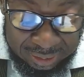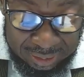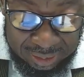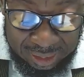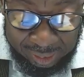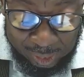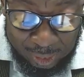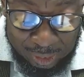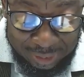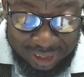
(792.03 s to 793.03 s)
The
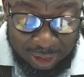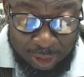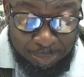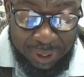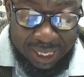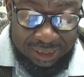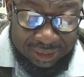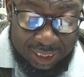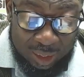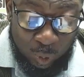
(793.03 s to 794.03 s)
Lord recompense
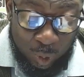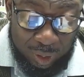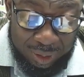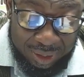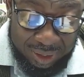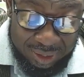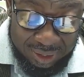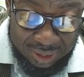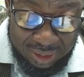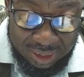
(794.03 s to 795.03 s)
thy work,
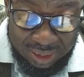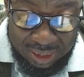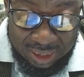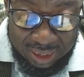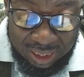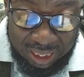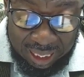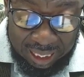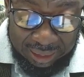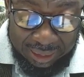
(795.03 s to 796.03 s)

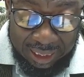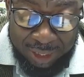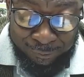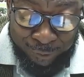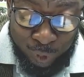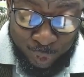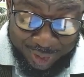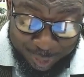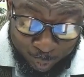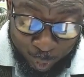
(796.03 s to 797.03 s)
and a full
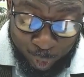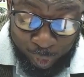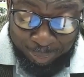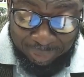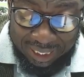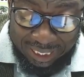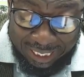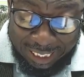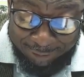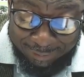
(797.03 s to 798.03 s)
reward being
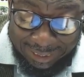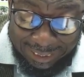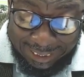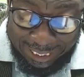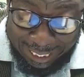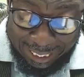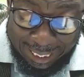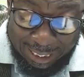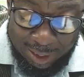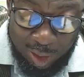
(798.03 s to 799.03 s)
given
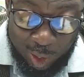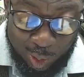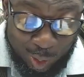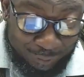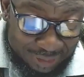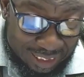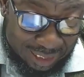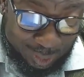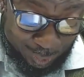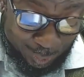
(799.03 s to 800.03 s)
thee of the
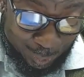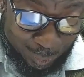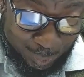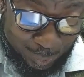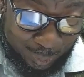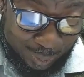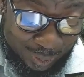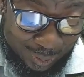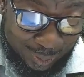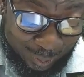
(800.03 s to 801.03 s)
law
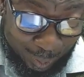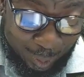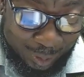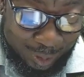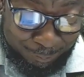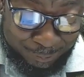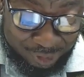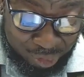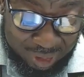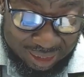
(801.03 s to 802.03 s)
God of
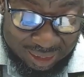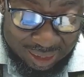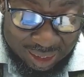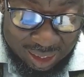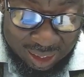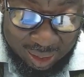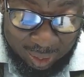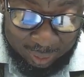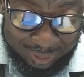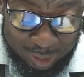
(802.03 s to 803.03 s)
Israel,
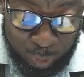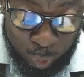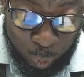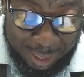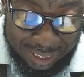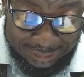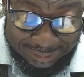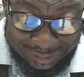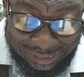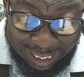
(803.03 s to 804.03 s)
under whose
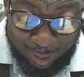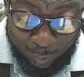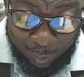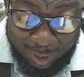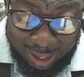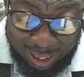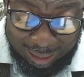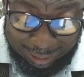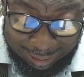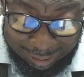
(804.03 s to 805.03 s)
wing thou
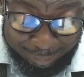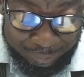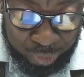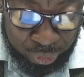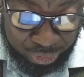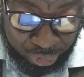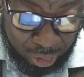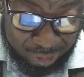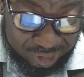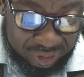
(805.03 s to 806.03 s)
art come to
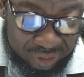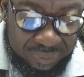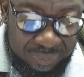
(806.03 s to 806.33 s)
trust.